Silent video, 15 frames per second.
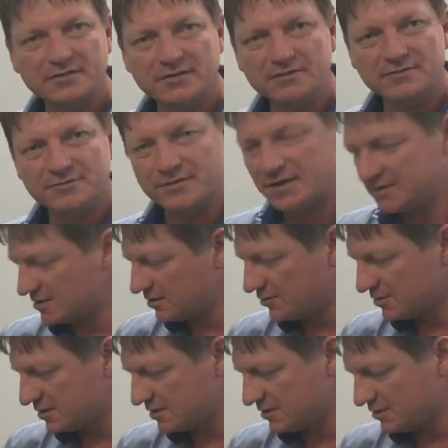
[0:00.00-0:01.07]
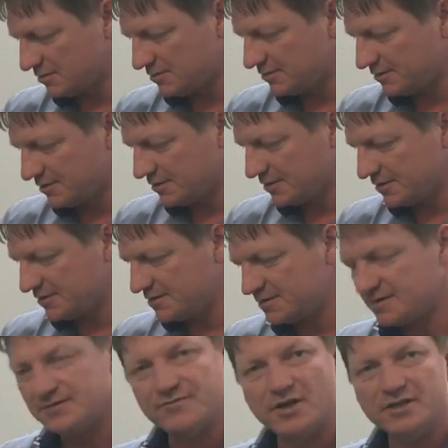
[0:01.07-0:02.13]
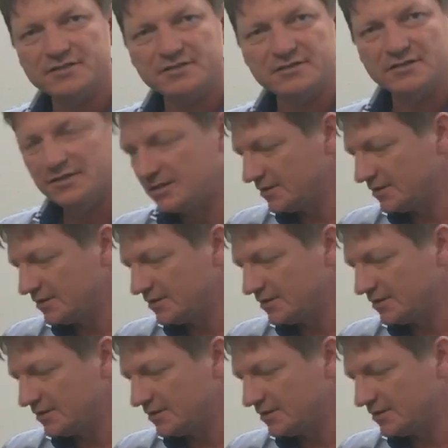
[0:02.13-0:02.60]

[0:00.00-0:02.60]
interface looks on this device.